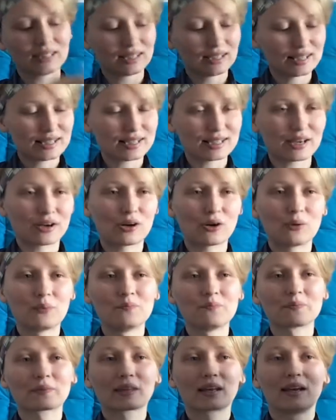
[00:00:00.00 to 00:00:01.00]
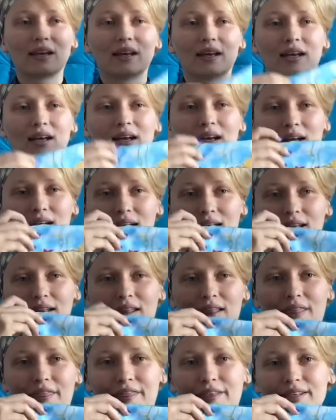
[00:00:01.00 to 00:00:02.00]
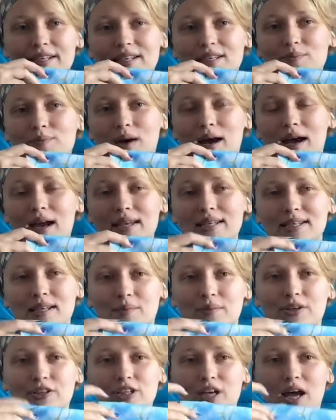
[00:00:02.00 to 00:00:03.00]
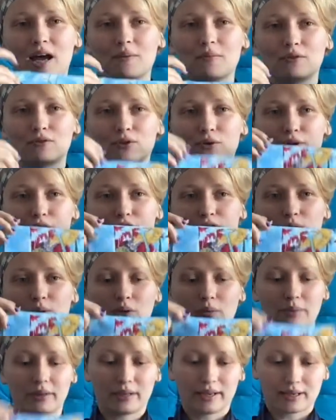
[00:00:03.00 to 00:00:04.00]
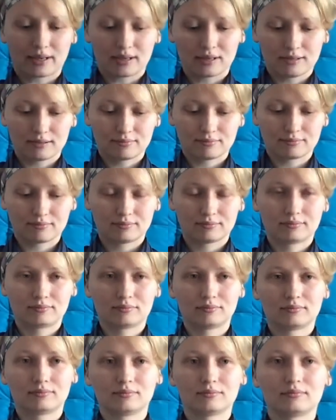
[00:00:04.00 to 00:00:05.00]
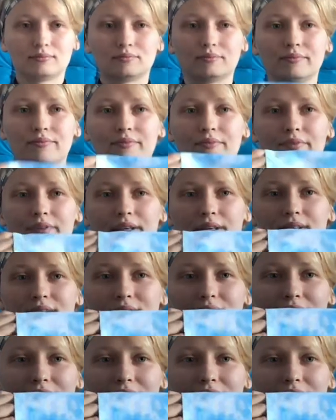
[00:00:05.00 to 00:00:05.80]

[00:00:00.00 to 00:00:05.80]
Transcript: So this is my summertime. Of course, it will be like this